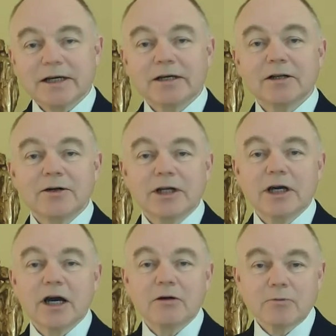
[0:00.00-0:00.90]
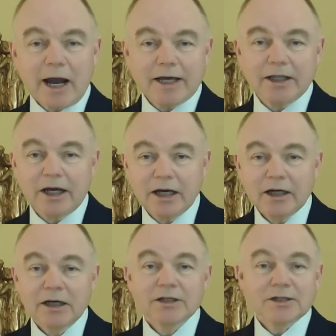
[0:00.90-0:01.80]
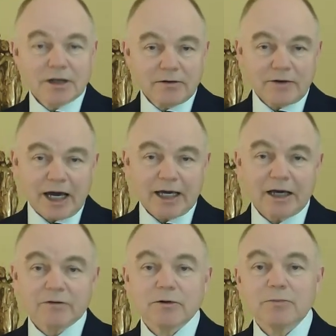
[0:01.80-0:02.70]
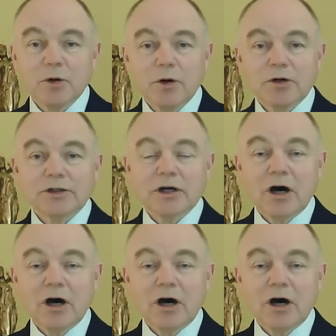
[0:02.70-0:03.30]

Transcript: including a regular survey and report